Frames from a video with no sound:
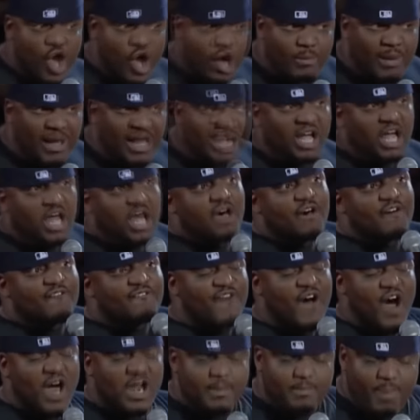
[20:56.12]
Kobe.
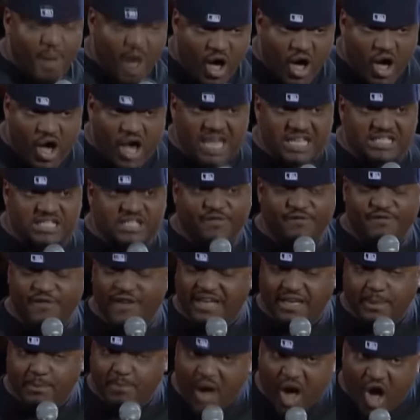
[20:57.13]
For the
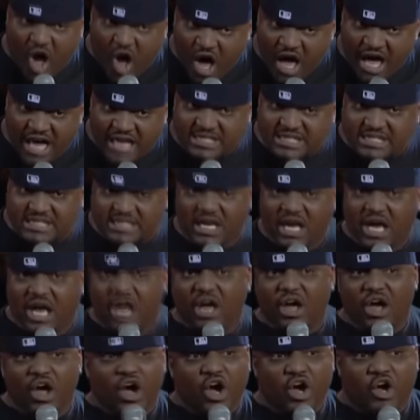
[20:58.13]
fed the points,
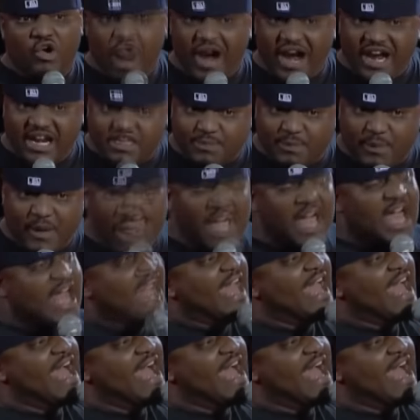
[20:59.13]
greatest play.